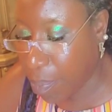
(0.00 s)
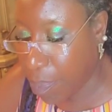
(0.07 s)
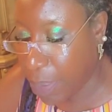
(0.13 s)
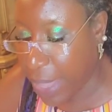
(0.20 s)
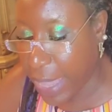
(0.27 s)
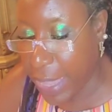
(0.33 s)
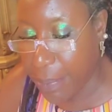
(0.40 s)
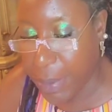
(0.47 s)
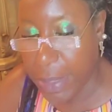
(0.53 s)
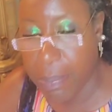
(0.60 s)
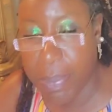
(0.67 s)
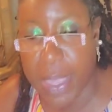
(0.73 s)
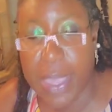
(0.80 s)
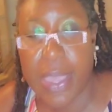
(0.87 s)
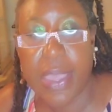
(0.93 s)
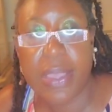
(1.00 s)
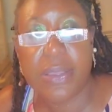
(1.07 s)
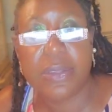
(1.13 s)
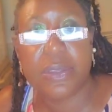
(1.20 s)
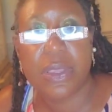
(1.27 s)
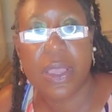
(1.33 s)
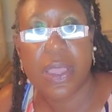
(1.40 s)
baby
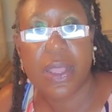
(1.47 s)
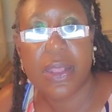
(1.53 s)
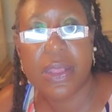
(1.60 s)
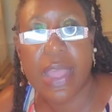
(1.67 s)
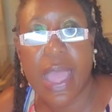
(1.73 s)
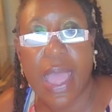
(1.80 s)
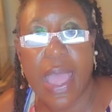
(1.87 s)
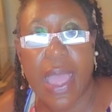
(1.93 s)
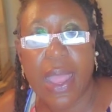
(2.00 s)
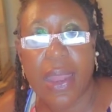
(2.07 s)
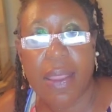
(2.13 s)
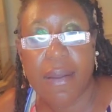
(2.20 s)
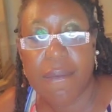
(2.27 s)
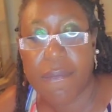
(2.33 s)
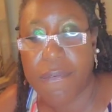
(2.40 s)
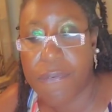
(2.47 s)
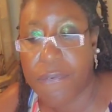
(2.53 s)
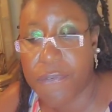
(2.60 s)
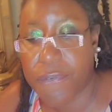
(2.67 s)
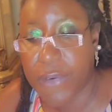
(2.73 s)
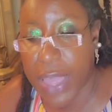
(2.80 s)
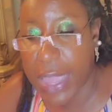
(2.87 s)
bears that
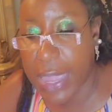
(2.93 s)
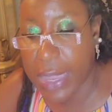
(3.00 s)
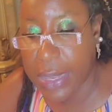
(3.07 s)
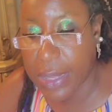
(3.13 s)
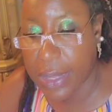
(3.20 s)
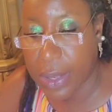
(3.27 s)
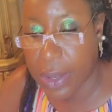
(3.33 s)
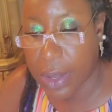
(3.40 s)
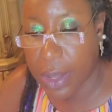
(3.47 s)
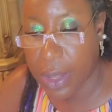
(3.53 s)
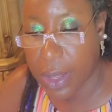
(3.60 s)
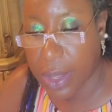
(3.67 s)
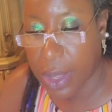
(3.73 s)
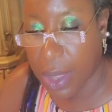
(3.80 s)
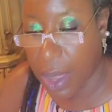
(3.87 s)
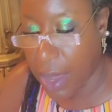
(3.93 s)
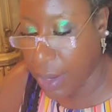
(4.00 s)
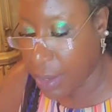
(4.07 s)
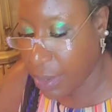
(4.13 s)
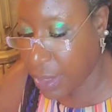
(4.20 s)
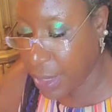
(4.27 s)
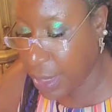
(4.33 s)
fight
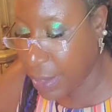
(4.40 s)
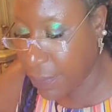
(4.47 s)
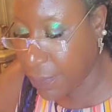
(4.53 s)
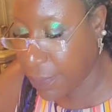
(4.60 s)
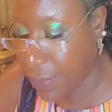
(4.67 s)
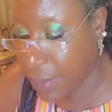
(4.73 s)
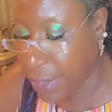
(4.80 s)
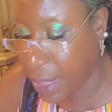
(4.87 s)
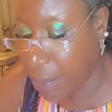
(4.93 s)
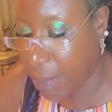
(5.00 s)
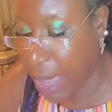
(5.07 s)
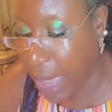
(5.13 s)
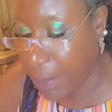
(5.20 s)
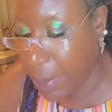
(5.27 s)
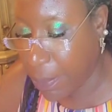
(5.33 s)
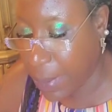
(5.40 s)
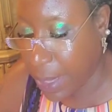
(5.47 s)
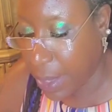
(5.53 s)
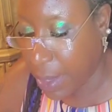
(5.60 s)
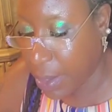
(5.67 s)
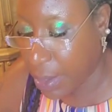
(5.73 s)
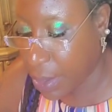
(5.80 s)
underneath the mama
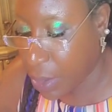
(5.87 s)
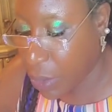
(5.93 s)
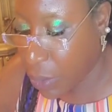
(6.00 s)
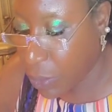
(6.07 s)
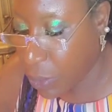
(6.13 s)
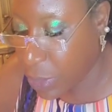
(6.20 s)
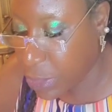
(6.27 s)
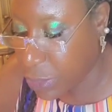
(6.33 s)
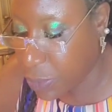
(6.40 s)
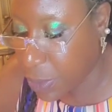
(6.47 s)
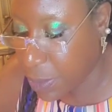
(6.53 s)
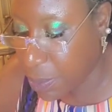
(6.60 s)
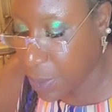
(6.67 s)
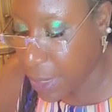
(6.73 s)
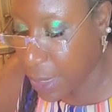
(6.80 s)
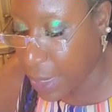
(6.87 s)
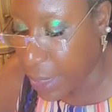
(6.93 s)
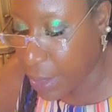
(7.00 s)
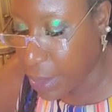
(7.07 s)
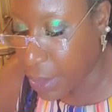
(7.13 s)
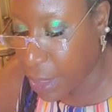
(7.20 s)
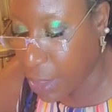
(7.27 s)
bear, which would
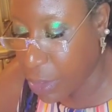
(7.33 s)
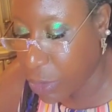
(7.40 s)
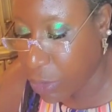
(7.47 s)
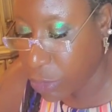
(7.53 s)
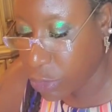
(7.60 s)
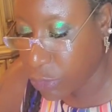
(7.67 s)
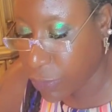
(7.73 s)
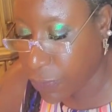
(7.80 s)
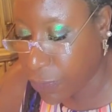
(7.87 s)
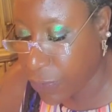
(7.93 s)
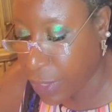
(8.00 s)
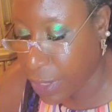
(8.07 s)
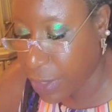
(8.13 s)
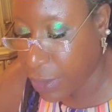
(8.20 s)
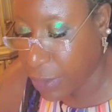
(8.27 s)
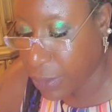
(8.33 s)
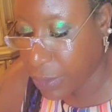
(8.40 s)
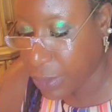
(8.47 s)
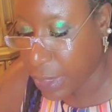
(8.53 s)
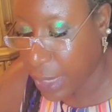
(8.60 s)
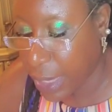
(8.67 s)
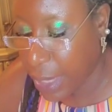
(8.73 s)
be the
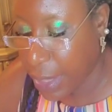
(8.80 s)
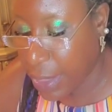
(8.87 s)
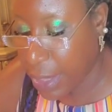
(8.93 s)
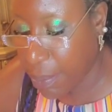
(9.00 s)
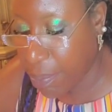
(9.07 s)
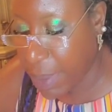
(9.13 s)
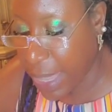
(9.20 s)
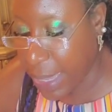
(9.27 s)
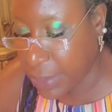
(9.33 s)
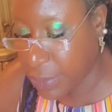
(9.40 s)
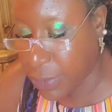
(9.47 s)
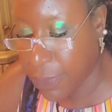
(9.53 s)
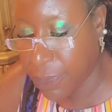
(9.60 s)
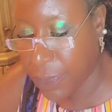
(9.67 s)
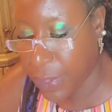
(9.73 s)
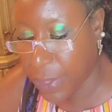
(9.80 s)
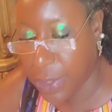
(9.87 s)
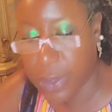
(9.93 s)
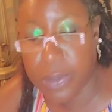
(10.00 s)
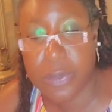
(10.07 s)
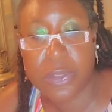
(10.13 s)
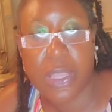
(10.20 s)
neutrophils, the
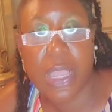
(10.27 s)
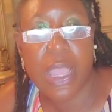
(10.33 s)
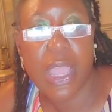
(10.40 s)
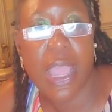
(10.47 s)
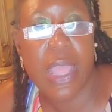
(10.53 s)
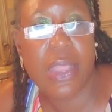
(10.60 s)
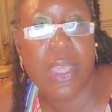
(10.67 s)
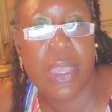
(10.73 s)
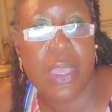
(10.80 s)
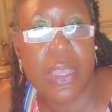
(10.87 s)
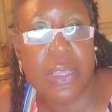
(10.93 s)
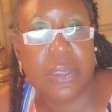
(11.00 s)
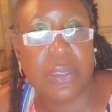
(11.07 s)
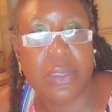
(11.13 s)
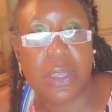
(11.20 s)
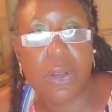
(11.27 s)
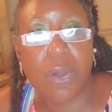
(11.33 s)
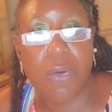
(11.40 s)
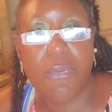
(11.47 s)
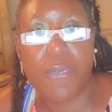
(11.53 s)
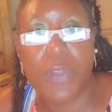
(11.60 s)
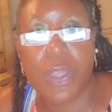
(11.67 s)
basophils, and the
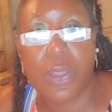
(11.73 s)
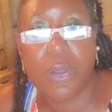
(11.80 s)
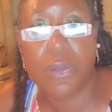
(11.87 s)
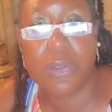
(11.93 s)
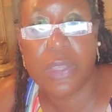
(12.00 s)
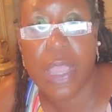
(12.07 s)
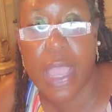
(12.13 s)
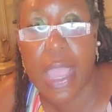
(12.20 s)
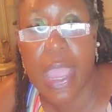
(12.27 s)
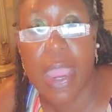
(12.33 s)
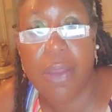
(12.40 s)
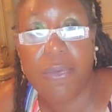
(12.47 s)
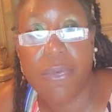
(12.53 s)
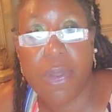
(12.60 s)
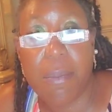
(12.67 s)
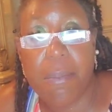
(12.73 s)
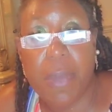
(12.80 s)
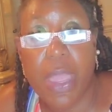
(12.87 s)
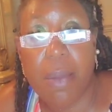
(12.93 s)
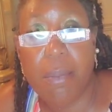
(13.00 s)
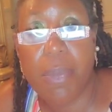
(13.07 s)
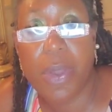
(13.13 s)
eosinophils. And
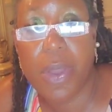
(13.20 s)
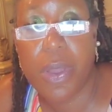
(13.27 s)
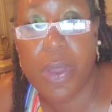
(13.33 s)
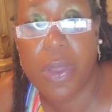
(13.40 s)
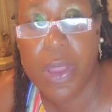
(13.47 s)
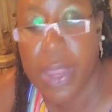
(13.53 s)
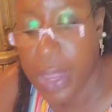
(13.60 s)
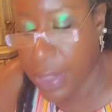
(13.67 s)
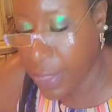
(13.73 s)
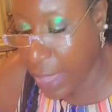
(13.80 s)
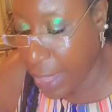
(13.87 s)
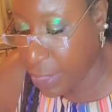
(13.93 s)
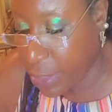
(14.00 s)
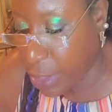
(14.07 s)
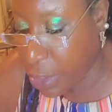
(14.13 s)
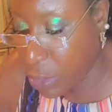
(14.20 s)
remember that the